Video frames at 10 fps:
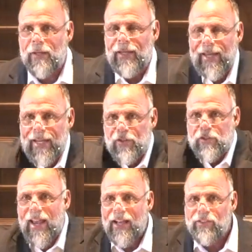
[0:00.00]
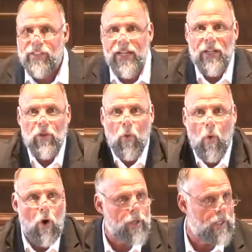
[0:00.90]
He's testing the
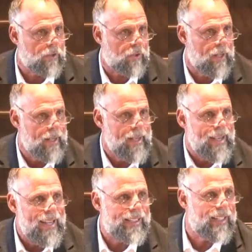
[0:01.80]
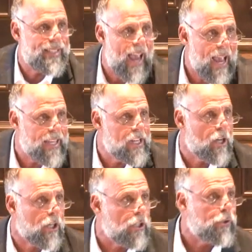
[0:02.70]
waters. He's attacking a
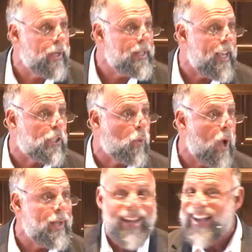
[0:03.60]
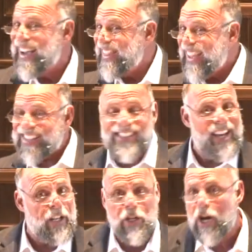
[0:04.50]
country. And guess what? There's
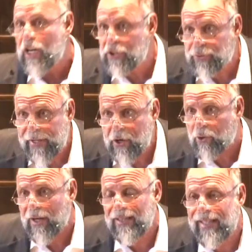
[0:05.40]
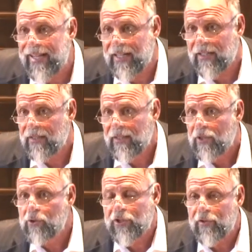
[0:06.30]
not a country or a leader
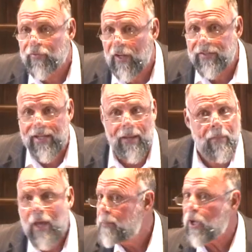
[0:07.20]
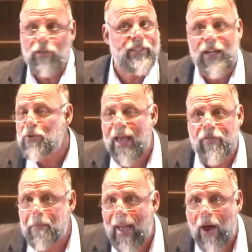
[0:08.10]
who's confronting him because they don't have
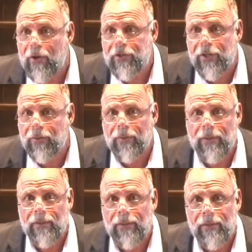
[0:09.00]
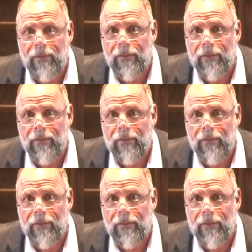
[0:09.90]
the power to.